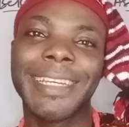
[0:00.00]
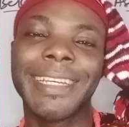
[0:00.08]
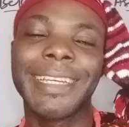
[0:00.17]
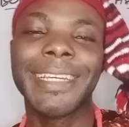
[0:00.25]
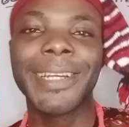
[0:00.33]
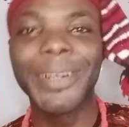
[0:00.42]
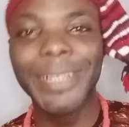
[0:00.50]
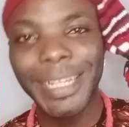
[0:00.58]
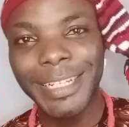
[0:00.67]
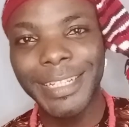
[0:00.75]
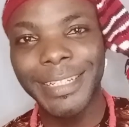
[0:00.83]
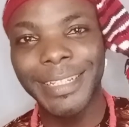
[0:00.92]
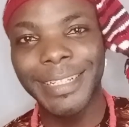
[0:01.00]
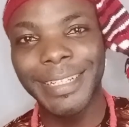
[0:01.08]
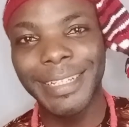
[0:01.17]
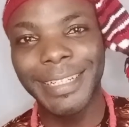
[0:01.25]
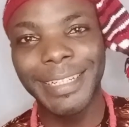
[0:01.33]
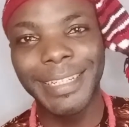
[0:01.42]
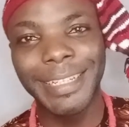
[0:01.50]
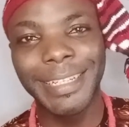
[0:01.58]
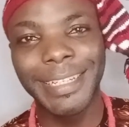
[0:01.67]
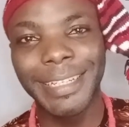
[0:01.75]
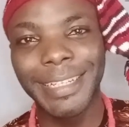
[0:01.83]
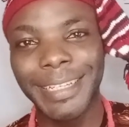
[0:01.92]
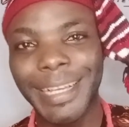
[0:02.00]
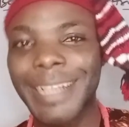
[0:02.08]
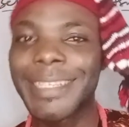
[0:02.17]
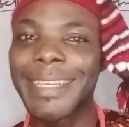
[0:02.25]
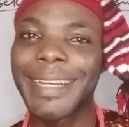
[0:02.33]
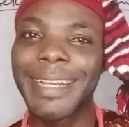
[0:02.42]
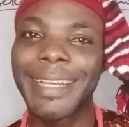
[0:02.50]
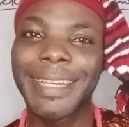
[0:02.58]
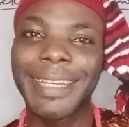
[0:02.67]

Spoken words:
Nke onye chiri ya zere.